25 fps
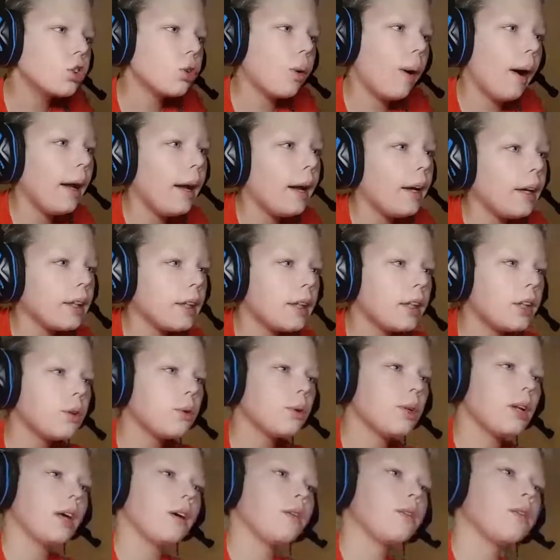So I had a
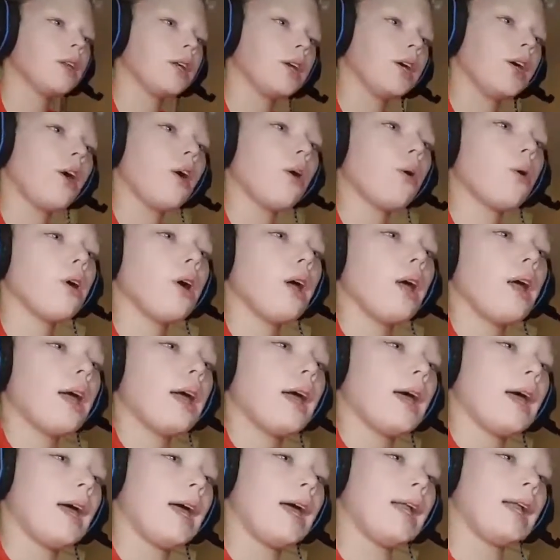Q&A video,
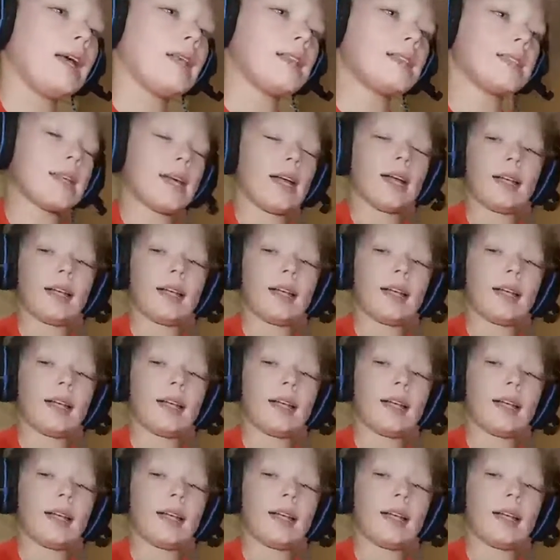and it